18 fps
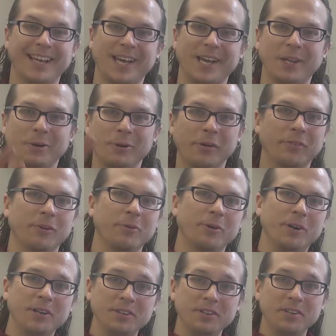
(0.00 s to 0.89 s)
Hello
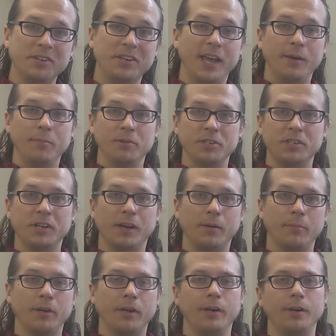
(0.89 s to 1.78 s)
everyone, Damage
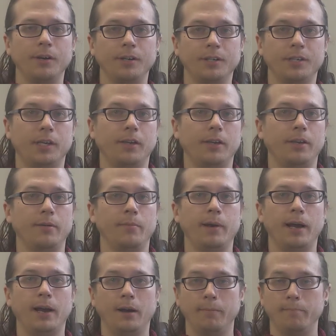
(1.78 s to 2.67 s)
Zombie here to tell you
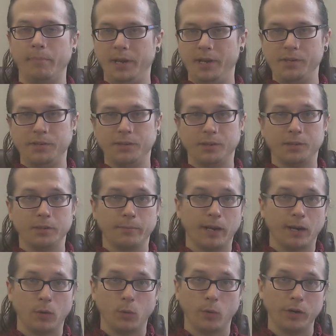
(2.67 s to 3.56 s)
about basics
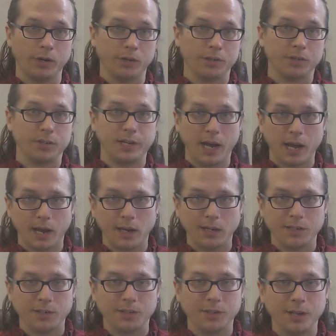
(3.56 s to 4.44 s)
about what are
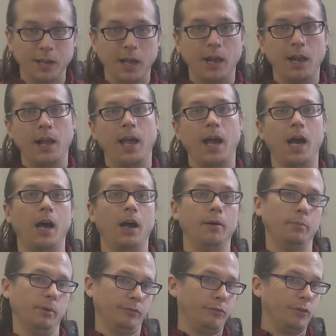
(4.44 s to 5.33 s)
stocks.
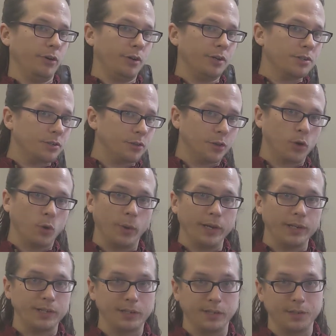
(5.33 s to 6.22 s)
Uh, but first, the
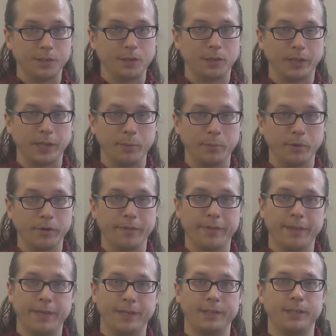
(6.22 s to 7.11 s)
quick disclaimer
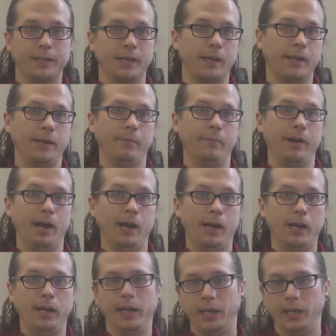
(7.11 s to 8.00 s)
that I am
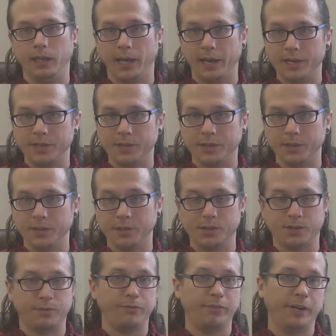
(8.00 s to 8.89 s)
not a
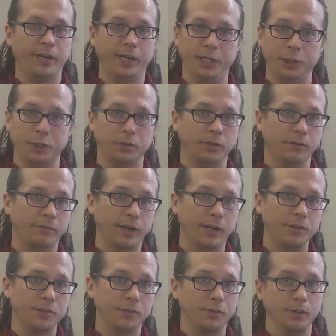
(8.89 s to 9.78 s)
licensed financial
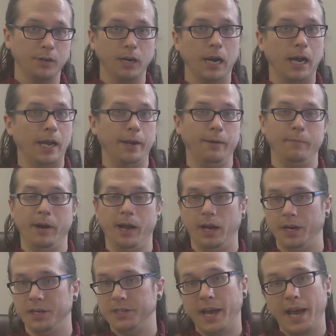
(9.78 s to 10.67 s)
advisor. I am
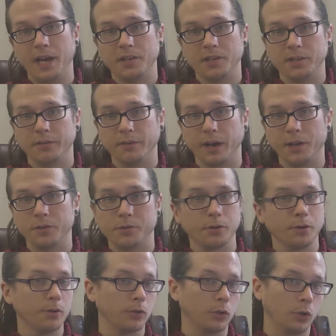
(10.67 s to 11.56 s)
not a tax
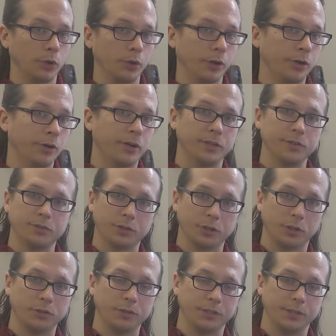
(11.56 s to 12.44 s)
advisor, lawyer,
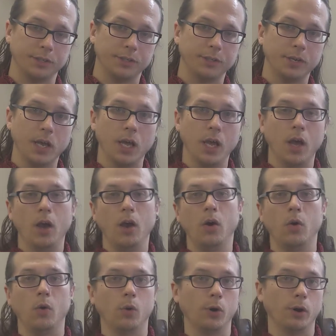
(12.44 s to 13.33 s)
consultant,
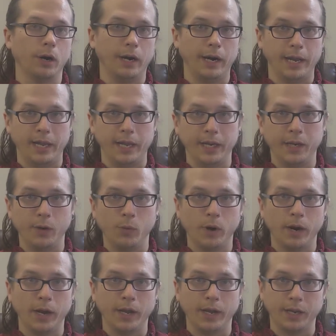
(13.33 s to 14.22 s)
or any
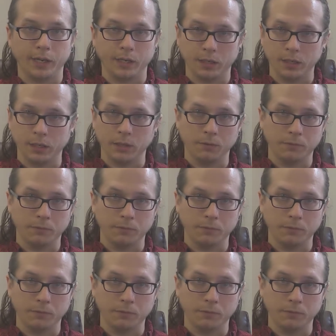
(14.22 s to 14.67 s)
way